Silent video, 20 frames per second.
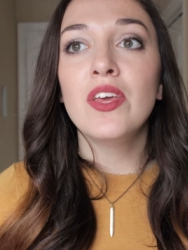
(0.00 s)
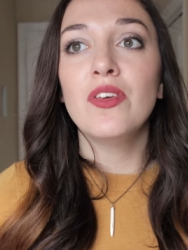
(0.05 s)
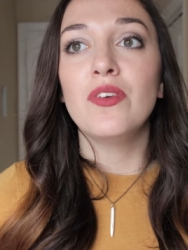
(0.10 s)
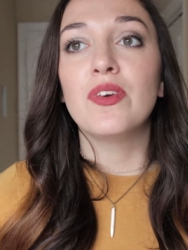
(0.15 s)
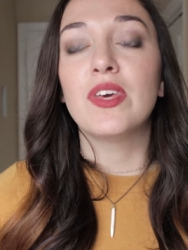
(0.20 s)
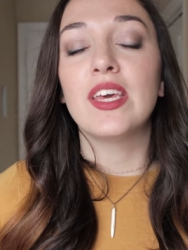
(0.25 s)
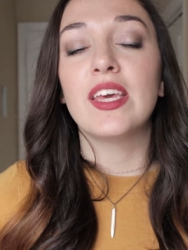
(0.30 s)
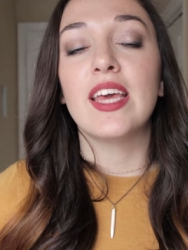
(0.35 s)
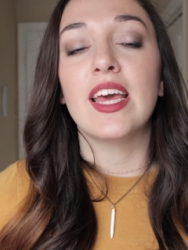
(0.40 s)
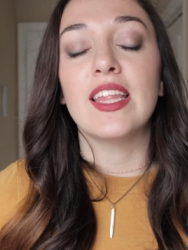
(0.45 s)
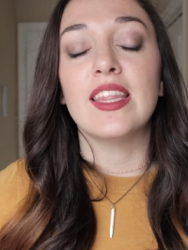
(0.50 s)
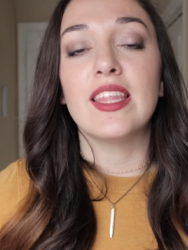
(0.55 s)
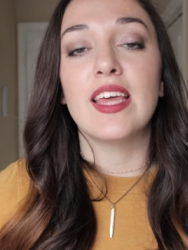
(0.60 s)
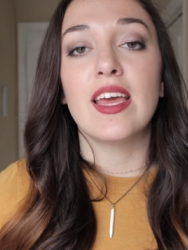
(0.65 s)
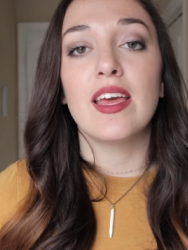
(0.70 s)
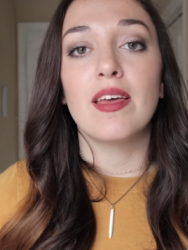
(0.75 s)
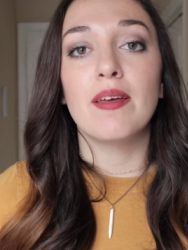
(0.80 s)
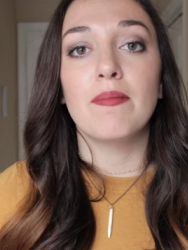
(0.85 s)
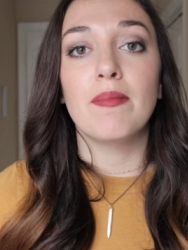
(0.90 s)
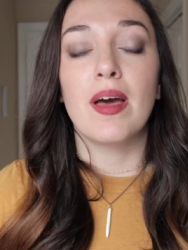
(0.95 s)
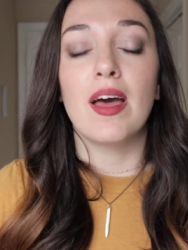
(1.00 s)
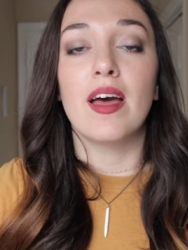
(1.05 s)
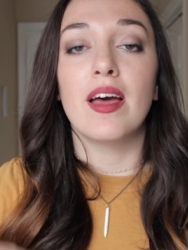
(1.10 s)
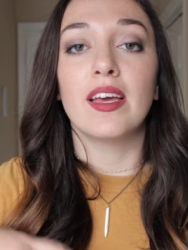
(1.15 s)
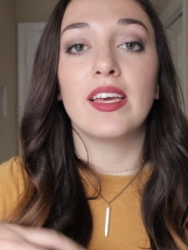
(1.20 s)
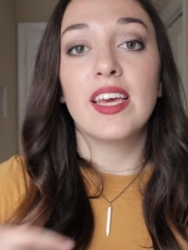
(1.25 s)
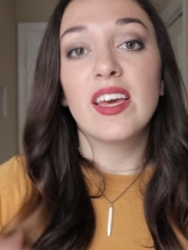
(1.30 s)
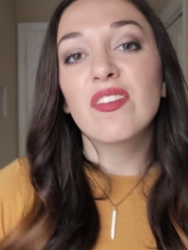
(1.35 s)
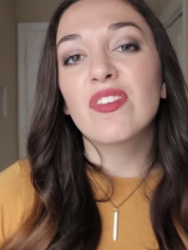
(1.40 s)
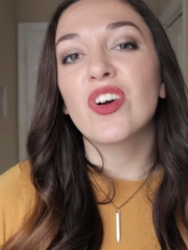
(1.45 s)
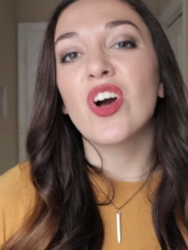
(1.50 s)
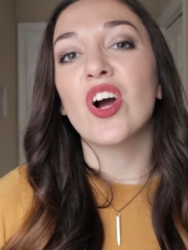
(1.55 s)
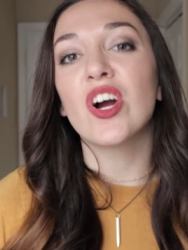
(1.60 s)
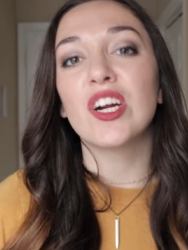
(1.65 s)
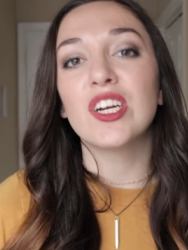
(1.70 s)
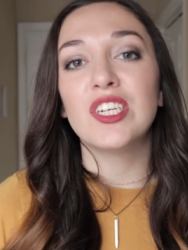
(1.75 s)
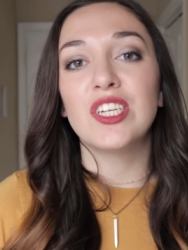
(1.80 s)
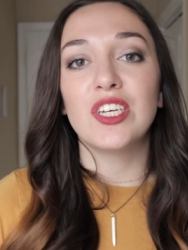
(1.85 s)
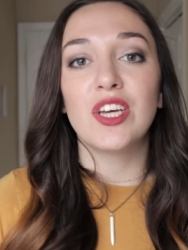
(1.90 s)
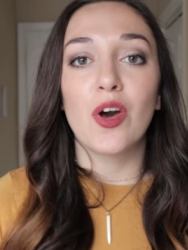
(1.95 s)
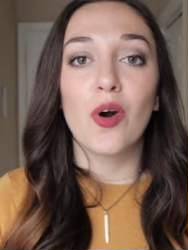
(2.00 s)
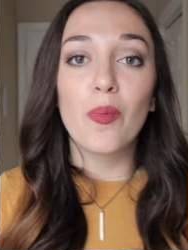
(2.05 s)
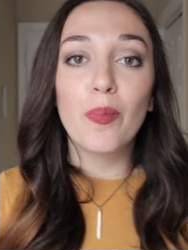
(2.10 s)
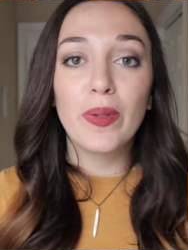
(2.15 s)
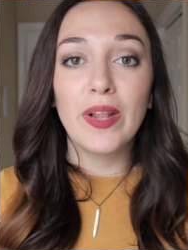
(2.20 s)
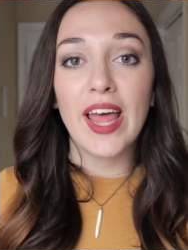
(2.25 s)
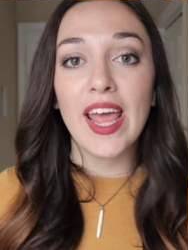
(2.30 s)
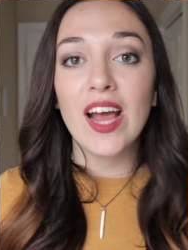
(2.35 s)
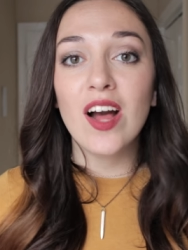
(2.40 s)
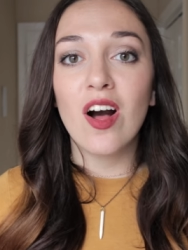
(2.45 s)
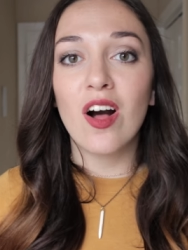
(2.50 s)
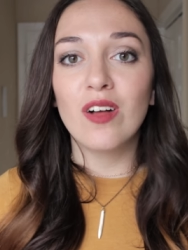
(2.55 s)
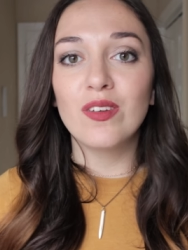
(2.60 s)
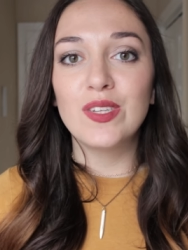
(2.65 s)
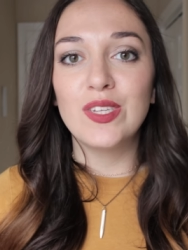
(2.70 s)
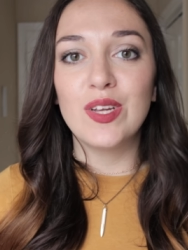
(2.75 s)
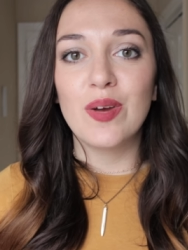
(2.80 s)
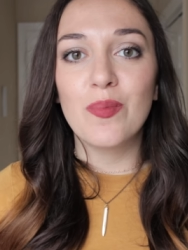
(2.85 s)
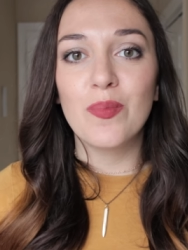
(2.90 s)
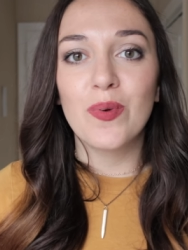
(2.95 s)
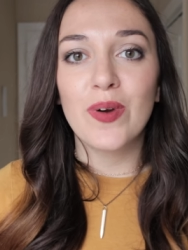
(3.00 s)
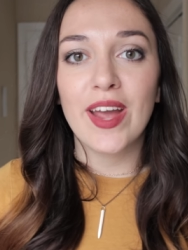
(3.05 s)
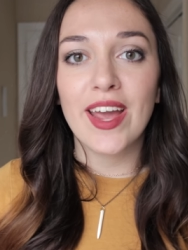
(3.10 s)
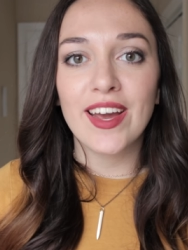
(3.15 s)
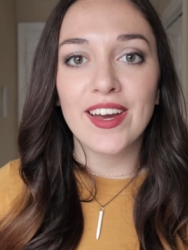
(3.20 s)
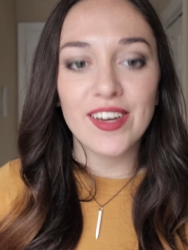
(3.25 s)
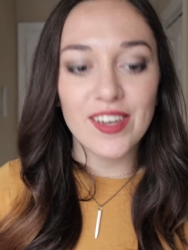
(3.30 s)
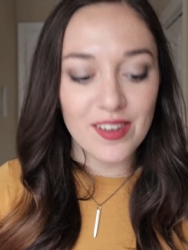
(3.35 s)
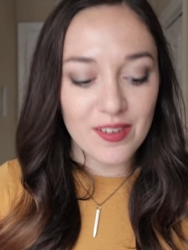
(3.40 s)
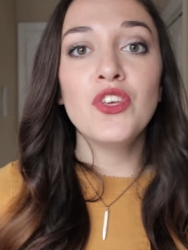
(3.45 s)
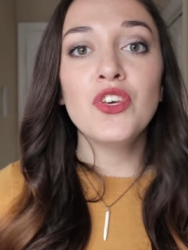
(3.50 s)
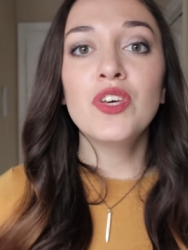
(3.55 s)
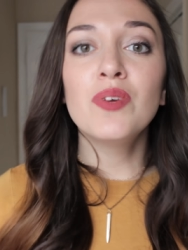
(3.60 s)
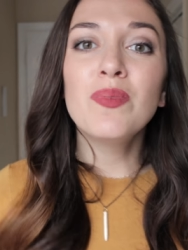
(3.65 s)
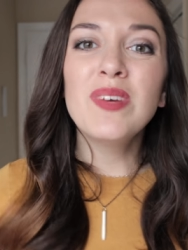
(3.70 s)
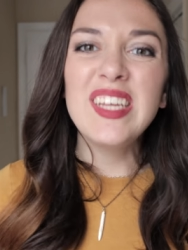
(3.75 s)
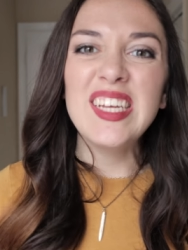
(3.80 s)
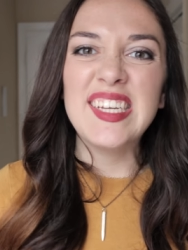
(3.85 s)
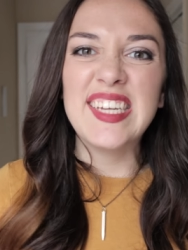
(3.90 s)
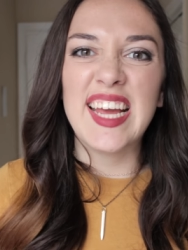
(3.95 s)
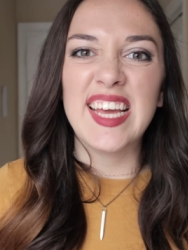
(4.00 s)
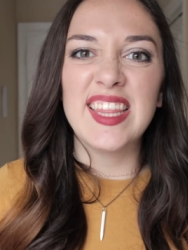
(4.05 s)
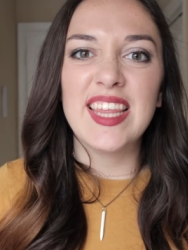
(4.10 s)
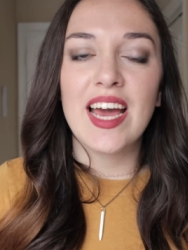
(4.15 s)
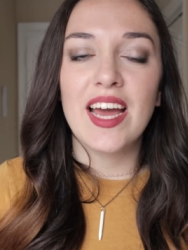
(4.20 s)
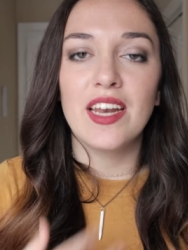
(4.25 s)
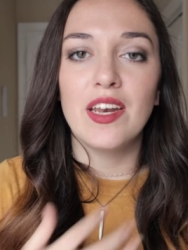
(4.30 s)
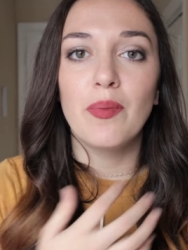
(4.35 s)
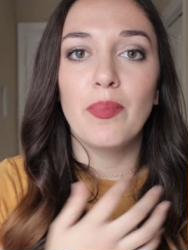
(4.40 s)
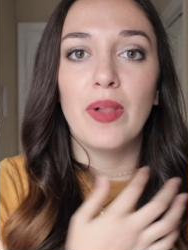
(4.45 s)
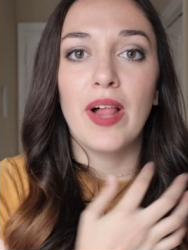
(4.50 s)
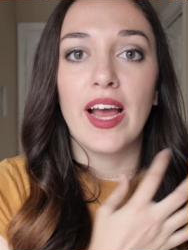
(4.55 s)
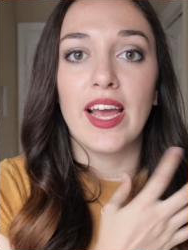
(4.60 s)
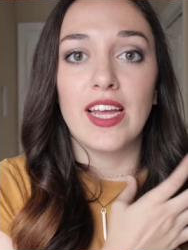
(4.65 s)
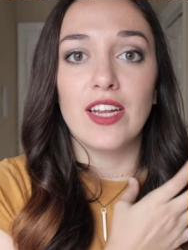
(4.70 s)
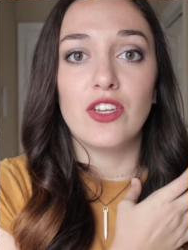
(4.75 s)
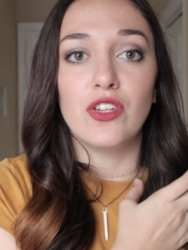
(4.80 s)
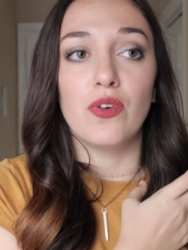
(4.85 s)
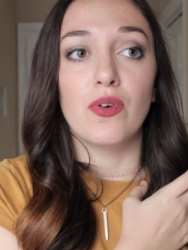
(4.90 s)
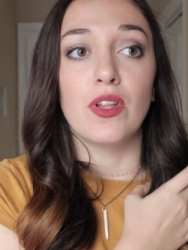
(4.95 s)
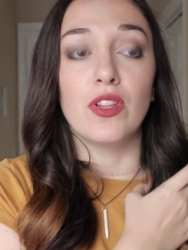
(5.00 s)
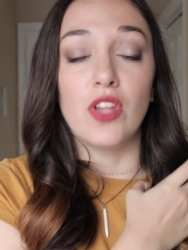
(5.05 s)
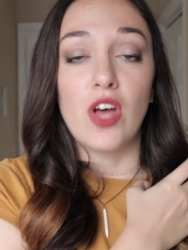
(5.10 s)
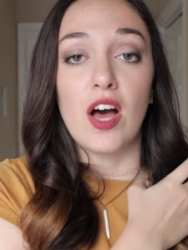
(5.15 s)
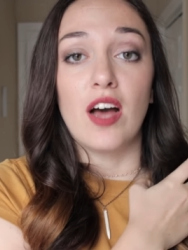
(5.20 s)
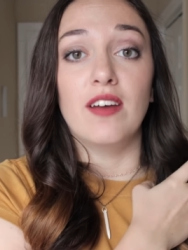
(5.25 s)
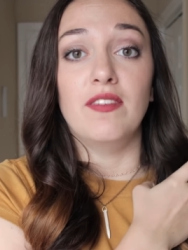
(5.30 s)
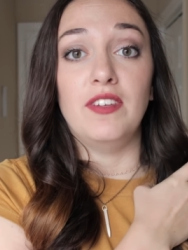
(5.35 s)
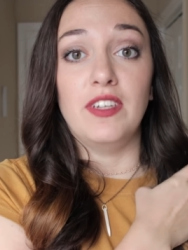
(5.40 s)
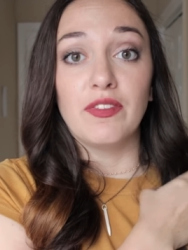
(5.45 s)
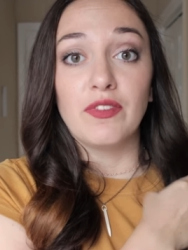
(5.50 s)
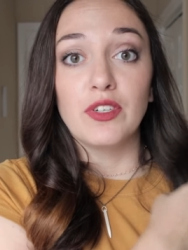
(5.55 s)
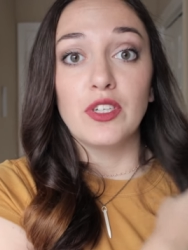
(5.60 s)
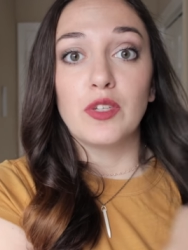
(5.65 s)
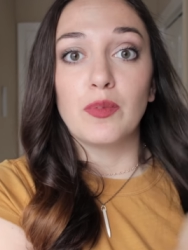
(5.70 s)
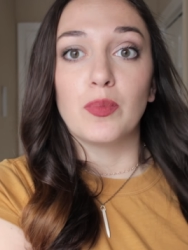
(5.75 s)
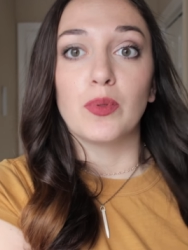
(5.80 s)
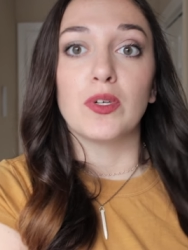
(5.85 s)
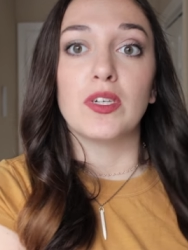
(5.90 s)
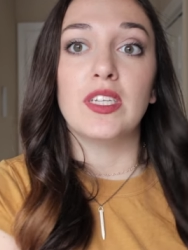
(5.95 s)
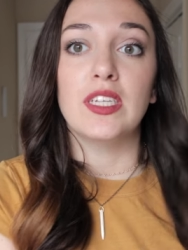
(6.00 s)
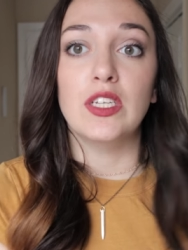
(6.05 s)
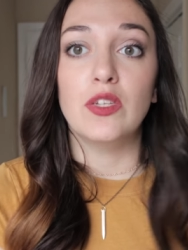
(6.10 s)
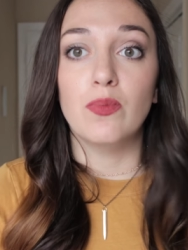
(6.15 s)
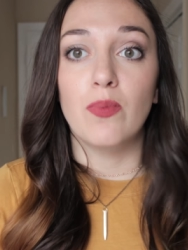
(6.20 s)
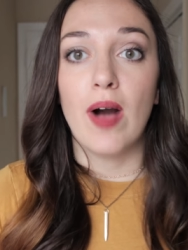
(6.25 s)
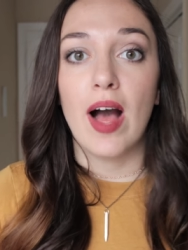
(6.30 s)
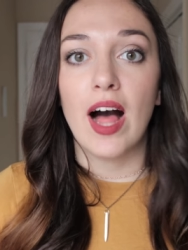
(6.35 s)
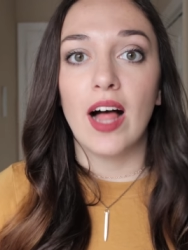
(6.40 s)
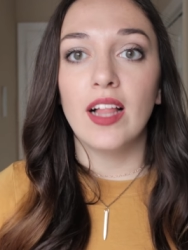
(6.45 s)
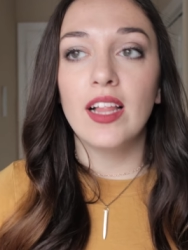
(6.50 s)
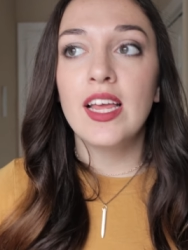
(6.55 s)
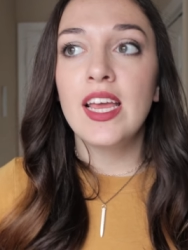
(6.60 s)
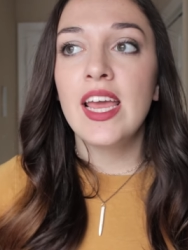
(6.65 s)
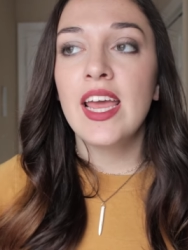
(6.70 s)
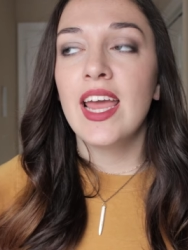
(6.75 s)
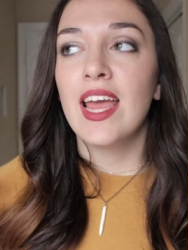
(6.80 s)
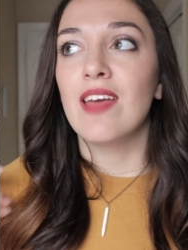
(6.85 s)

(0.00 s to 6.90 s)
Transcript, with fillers: You could get them a gift card to go play golf somewhere. You can really take that and apply it to a lot of different sports as well.